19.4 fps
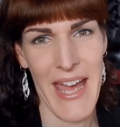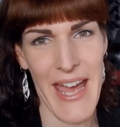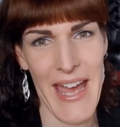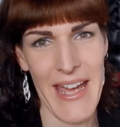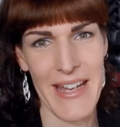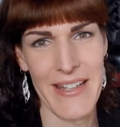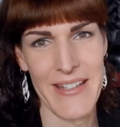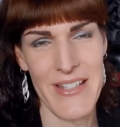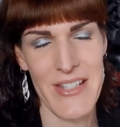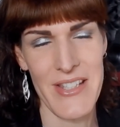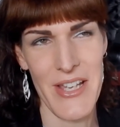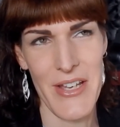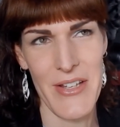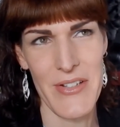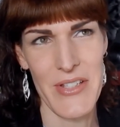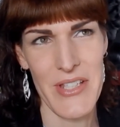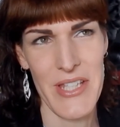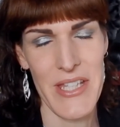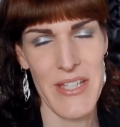And
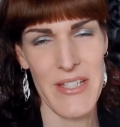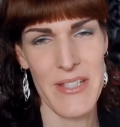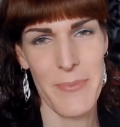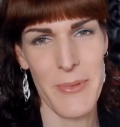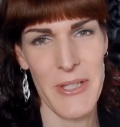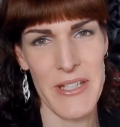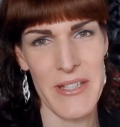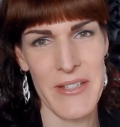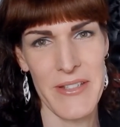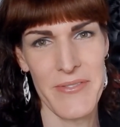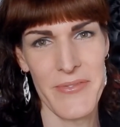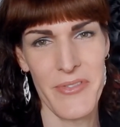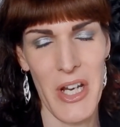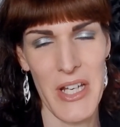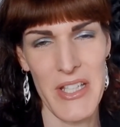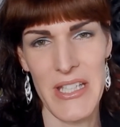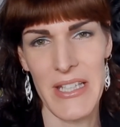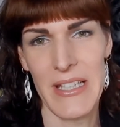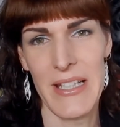so Sia's been
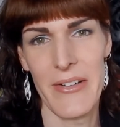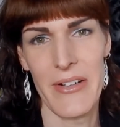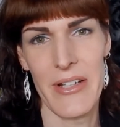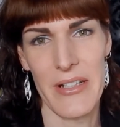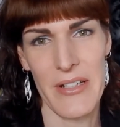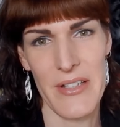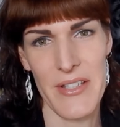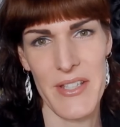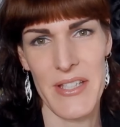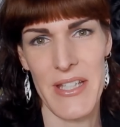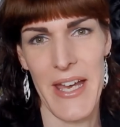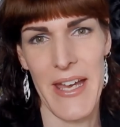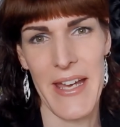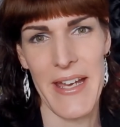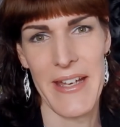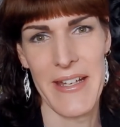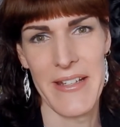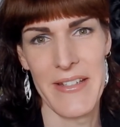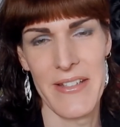writing lyrics
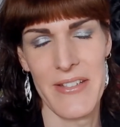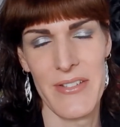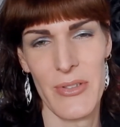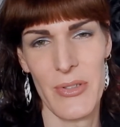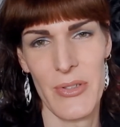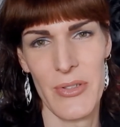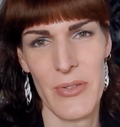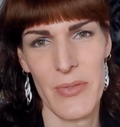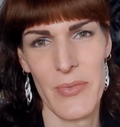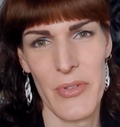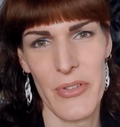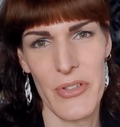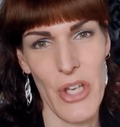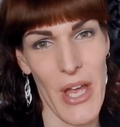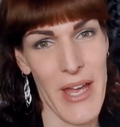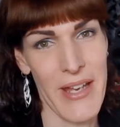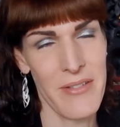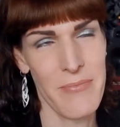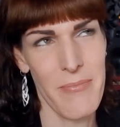and
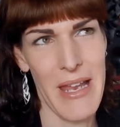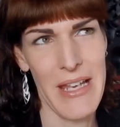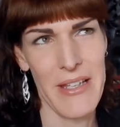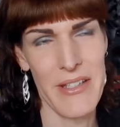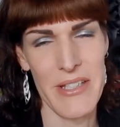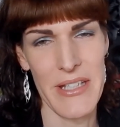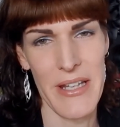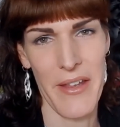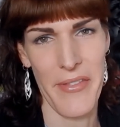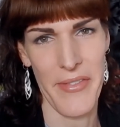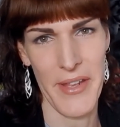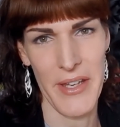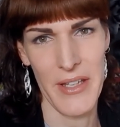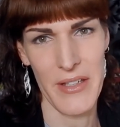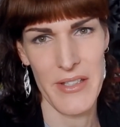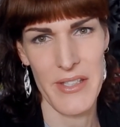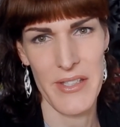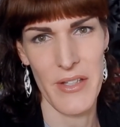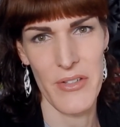melody, I
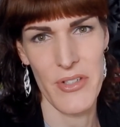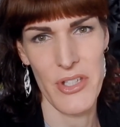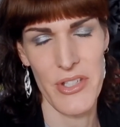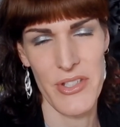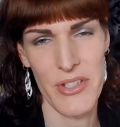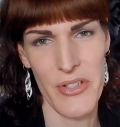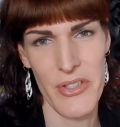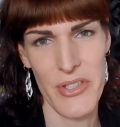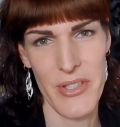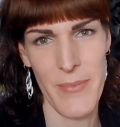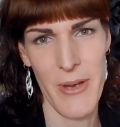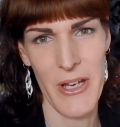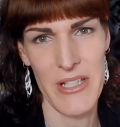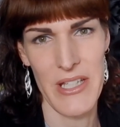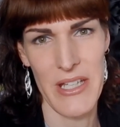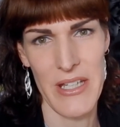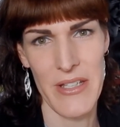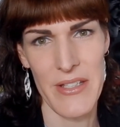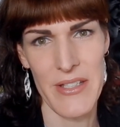think. So she's got some
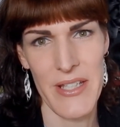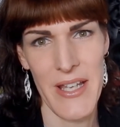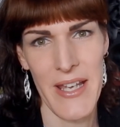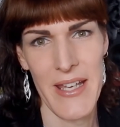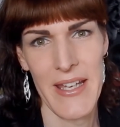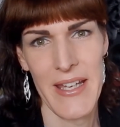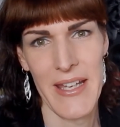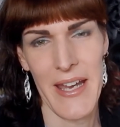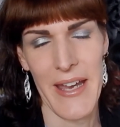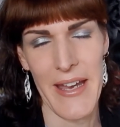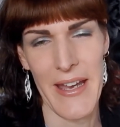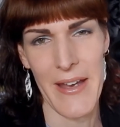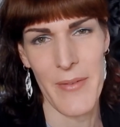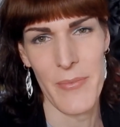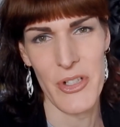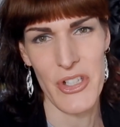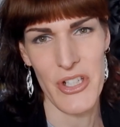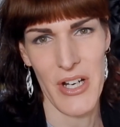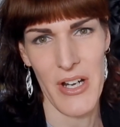ideas
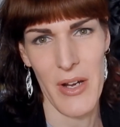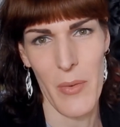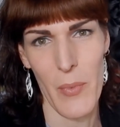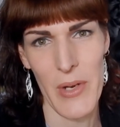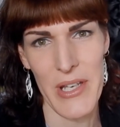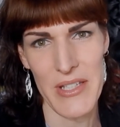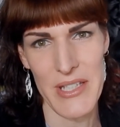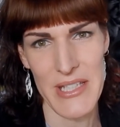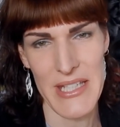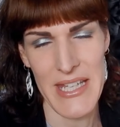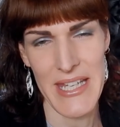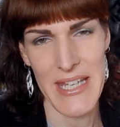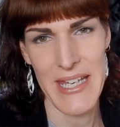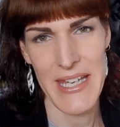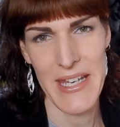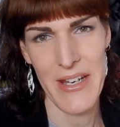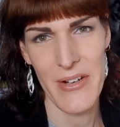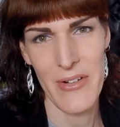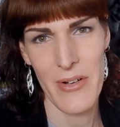which I can't wait to
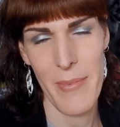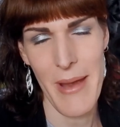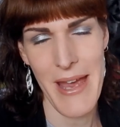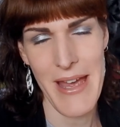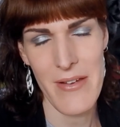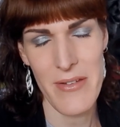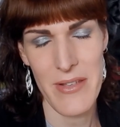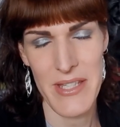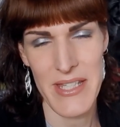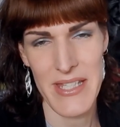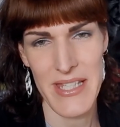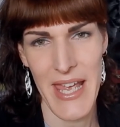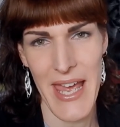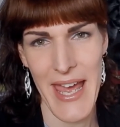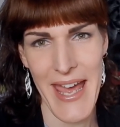hear about.